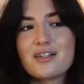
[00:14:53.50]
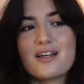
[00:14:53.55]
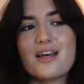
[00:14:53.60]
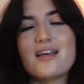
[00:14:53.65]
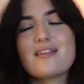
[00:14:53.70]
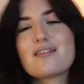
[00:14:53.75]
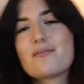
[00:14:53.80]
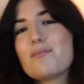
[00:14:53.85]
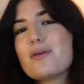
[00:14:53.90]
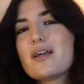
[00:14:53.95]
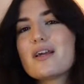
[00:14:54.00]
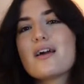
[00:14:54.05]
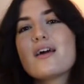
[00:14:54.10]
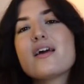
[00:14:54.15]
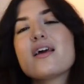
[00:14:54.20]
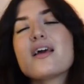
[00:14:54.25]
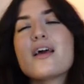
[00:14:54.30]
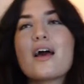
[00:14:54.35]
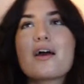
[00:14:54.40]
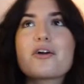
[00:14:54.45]
It's something,
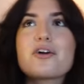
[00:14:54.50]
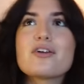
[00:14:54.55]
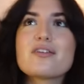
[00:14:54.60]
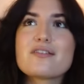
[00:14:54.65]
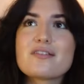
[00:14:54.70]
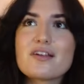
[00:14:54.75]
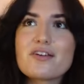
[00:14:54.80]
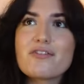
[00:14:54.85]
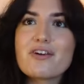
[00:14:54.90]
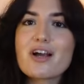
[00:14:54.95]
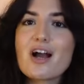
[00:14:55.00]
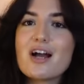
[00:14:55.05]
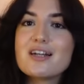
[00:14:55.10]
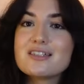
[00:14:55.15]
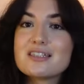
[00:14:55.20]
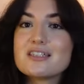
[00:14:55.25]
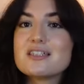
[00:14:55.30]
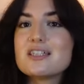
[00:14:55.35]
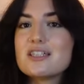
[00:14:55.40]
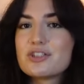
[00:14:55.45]
considering I
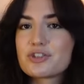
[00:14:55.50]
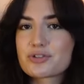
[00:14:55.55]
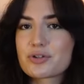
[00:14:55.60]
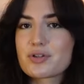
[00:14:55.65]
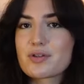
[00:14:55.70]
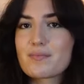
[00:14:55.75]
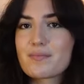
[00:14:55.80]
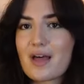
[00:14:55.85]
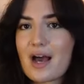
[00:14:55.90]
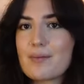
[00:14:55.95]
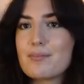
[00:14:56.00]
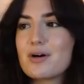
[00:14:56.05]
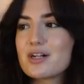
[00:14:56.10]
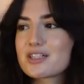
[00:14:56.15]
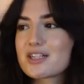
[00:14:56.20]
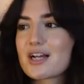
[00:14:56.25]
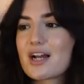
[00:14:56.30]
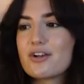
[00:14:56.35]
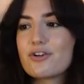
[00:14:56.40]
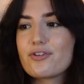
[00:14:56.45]
didn't enjoy them that
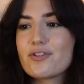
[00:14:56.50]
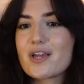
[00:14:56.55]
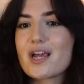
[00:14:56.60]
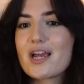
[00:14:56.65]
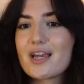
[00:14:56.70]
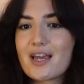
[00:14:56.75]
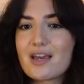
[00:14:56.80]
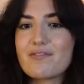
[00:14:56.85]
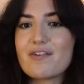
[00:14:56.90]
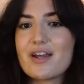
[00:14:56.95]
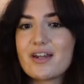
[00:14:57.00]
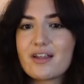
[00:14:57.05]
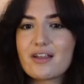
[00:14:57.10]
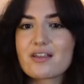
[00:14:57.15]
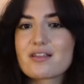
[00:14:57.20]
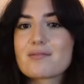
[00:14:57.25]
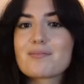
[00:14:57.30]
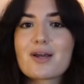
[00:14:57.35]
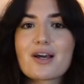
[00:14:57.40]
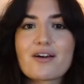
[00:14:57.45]
much, like I don't think I gave any
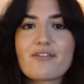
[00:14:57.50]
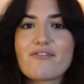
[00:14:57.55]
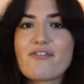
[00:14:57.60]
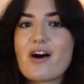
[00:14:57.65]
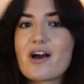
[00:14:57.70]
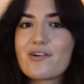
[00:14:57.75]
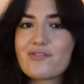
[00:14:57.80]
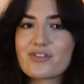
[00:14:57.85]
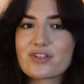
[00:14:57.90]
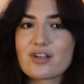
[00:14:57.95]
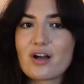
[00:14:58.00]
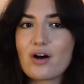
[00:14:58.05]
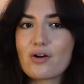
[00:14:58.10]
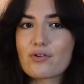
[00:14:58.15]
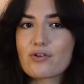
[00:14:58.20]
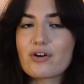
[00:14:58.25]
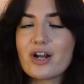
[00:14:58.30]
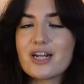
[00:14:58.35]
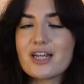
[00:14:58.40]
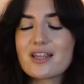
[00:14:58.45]
of them like a five star
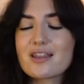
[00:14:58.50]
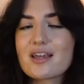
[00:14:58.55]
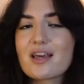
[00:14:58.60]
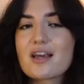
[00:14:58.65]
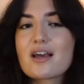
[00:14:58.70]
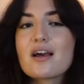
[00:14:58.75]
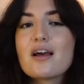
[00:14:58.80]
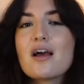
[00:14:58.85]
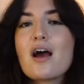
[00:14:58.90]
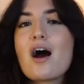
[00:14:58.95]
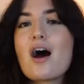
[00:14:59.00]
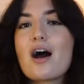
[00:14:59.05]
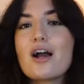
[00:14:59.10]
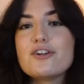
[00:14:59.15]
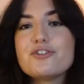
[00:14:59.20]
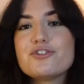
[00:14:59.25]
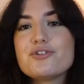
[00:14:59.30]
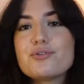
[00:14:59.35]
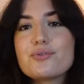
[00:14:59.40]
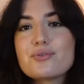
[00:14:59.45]
or anything, I
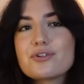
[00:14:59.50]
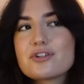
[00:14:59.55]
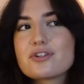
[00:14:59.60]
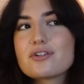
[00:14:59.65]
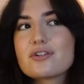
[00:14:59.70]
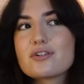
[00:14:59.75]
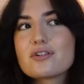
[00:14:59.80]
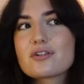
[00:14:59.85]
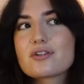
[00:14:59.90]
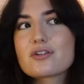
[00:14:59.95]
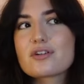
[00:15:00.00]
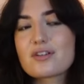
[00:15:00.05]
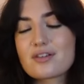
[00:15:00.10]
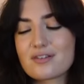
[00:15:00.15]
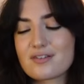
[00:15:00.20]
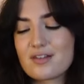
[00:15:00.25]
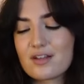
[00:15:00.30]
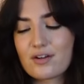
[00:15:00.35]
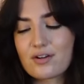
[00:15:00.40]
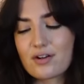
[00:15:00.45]
do
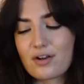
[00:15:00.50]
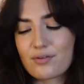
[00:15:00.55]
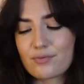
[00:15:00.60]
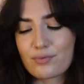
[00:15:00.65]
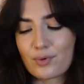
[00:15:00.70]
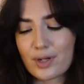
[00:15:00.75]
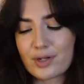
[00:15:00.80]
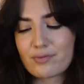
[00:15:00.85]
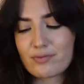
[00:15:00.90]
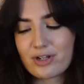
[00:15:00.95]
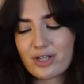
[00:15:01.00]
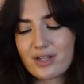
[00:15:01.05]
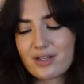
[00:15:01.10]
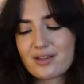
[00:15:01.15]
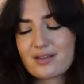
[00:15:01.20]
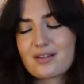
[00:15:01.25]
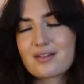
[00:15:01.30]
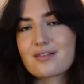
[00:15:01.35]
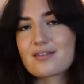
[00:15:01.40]
consider rereading this